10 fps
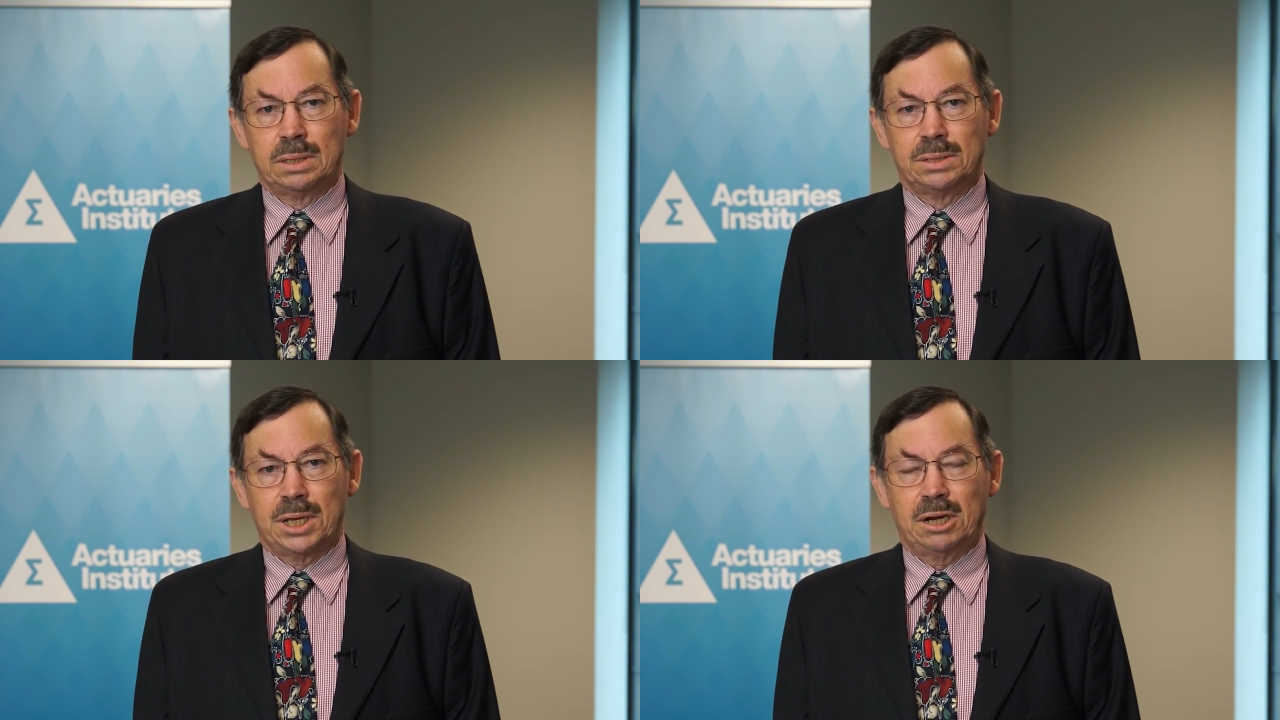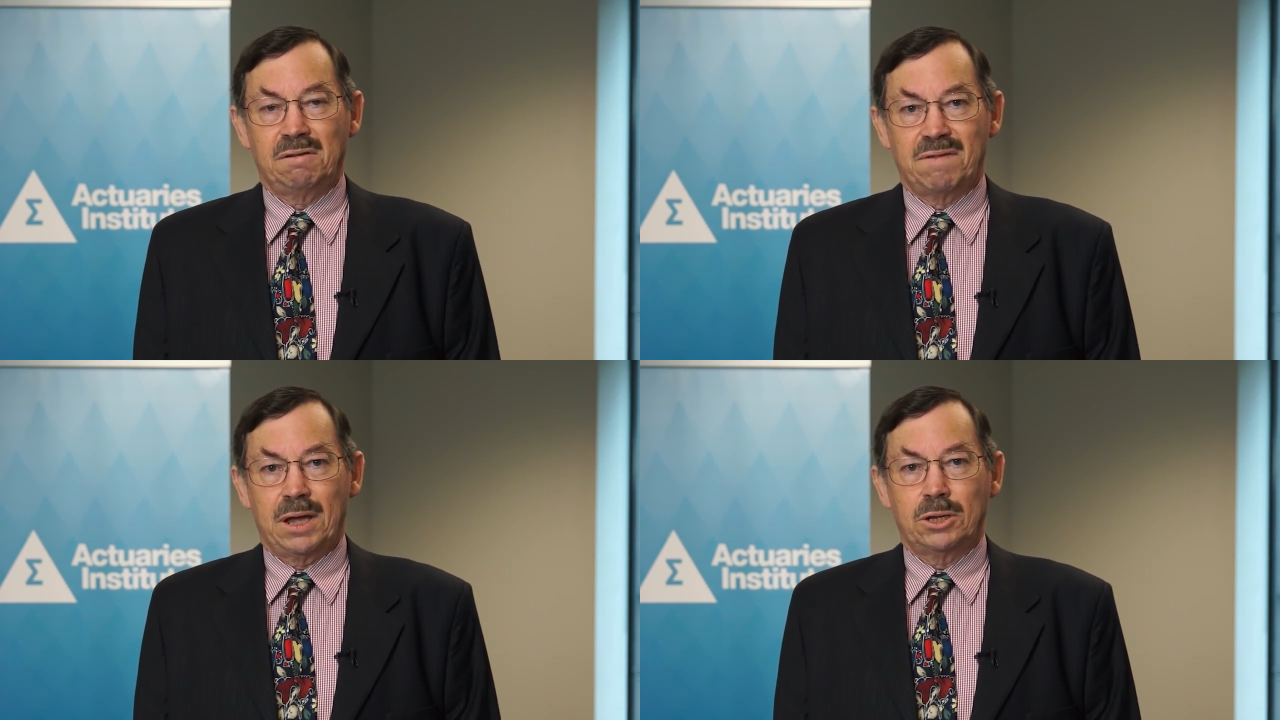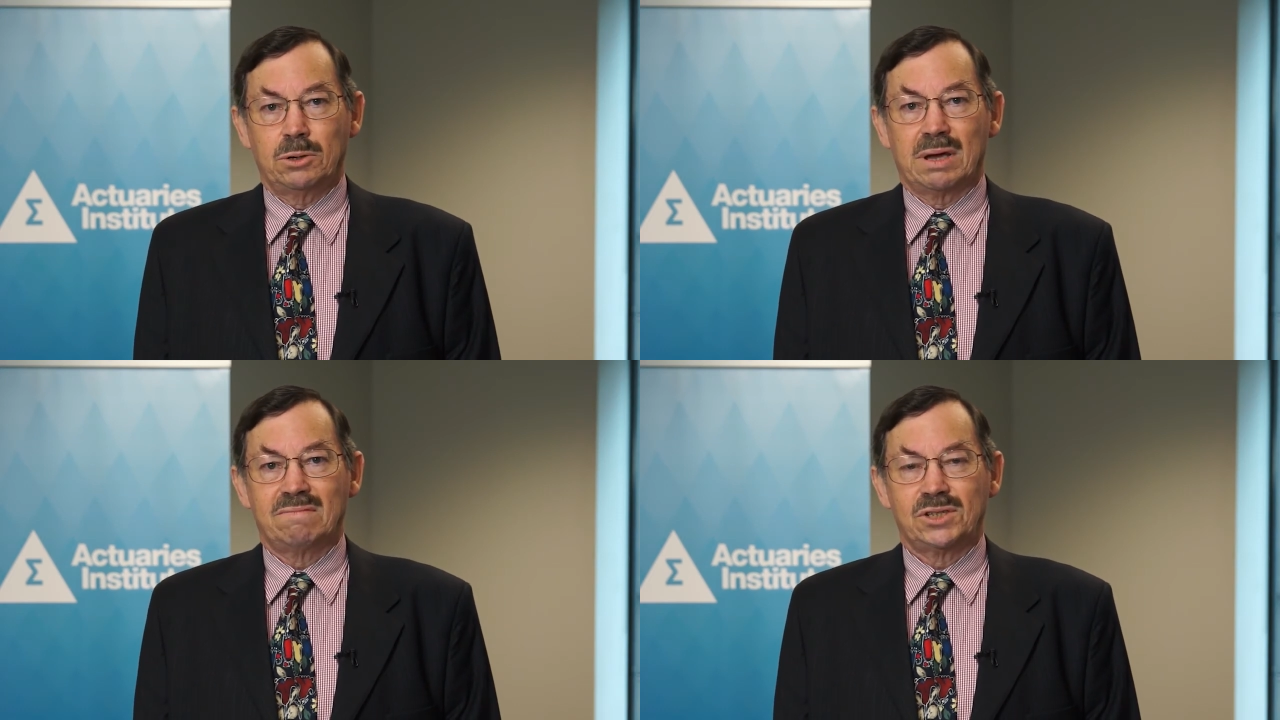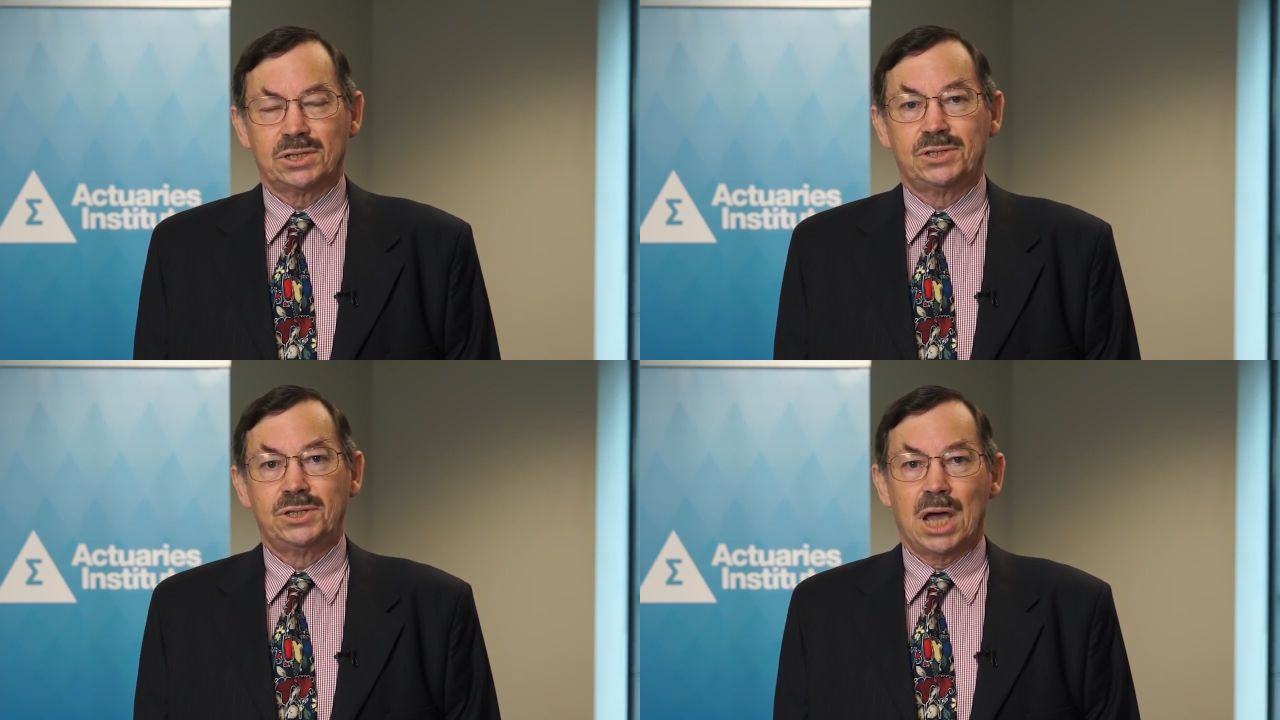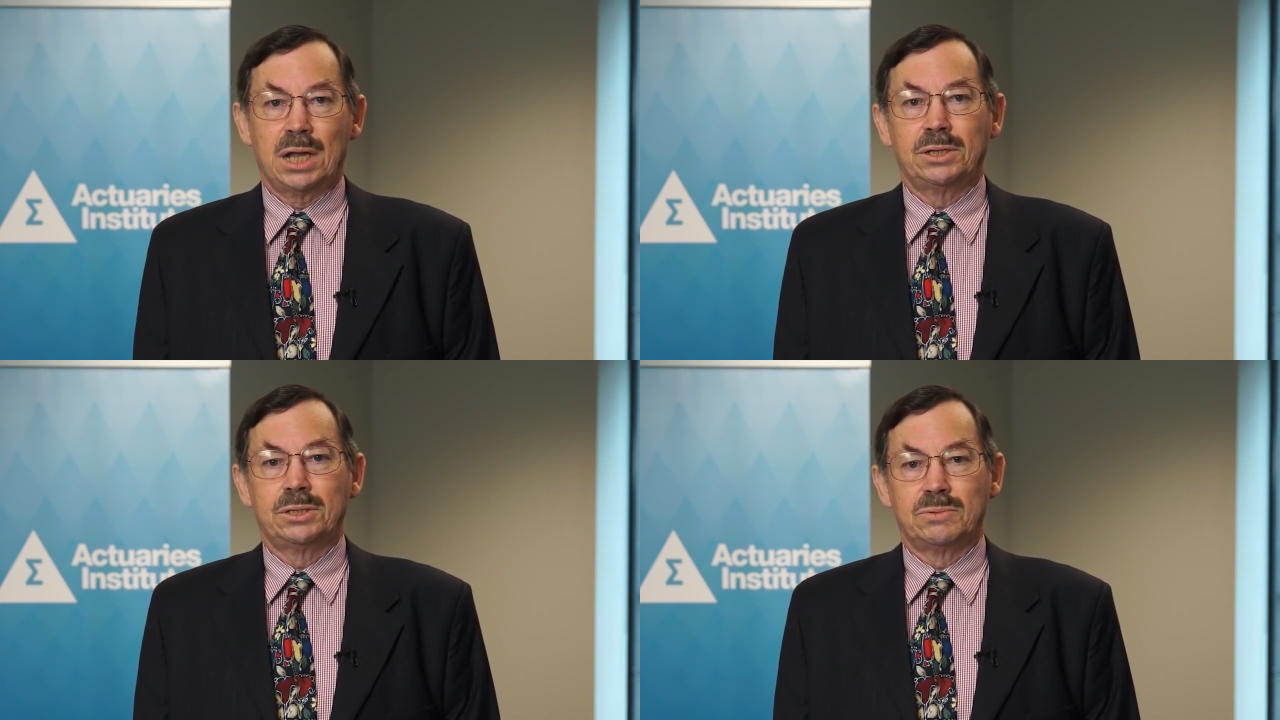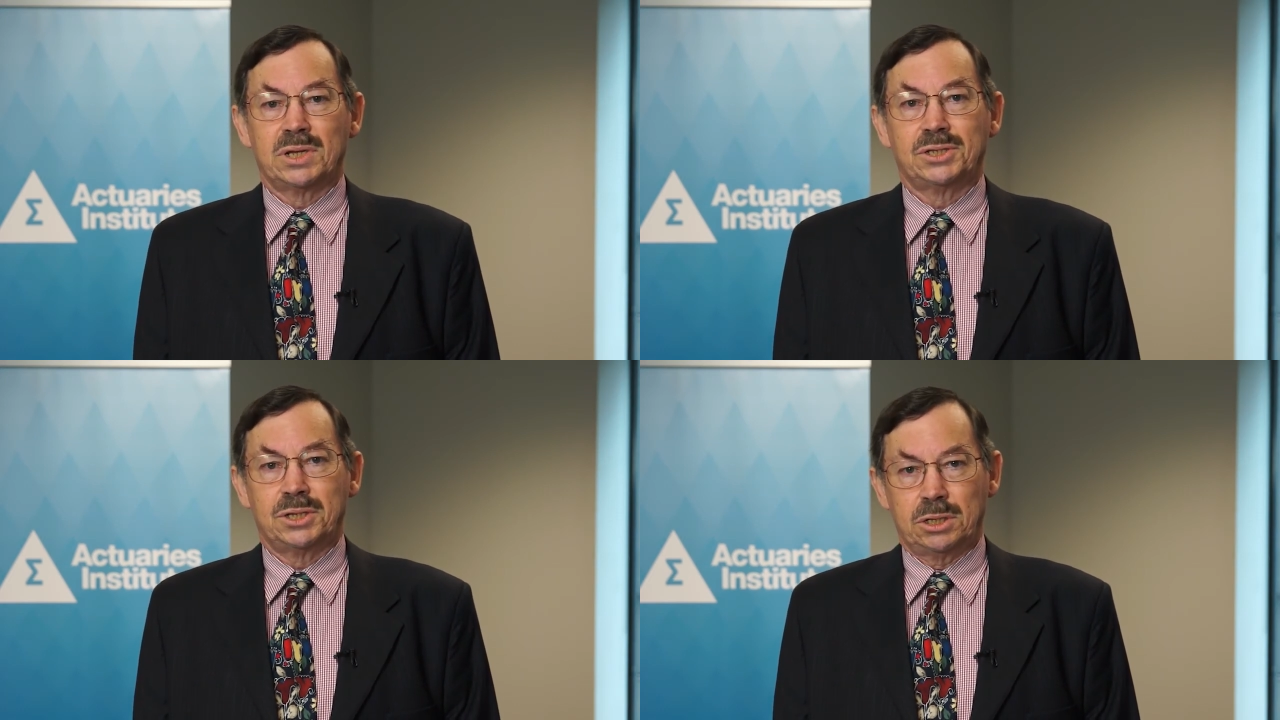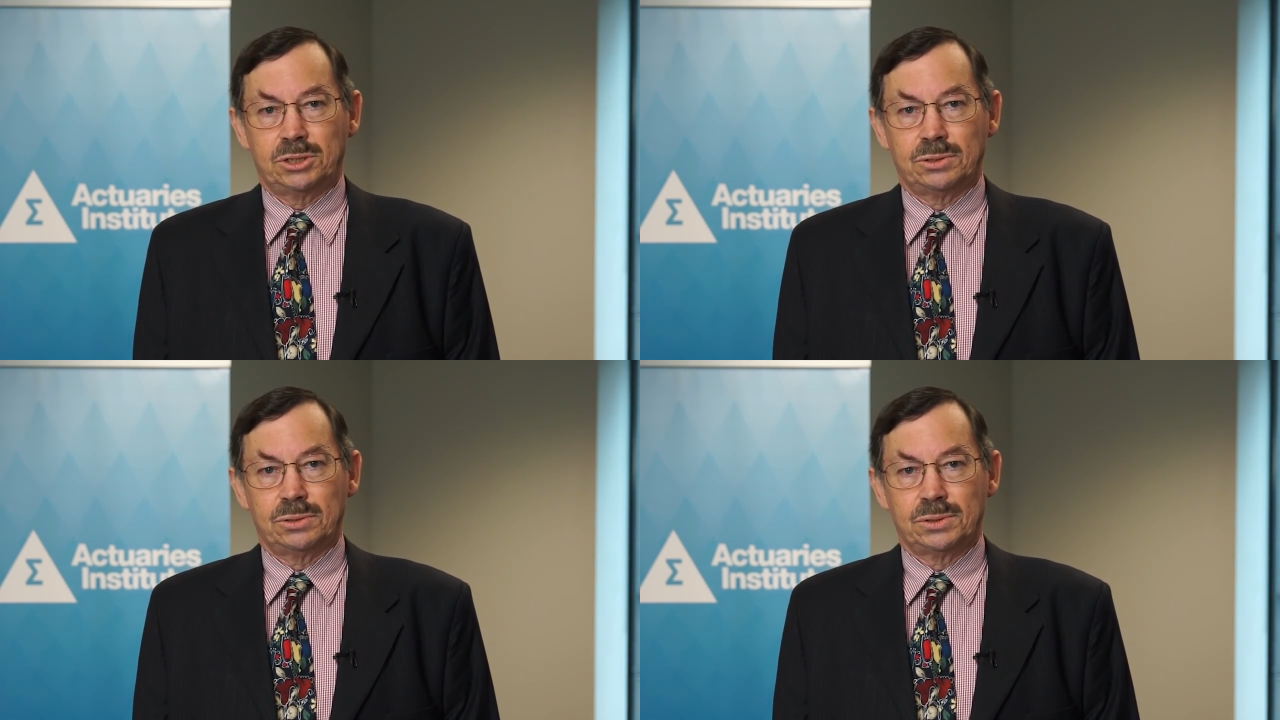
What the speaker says: that in fact you have just done in the residential.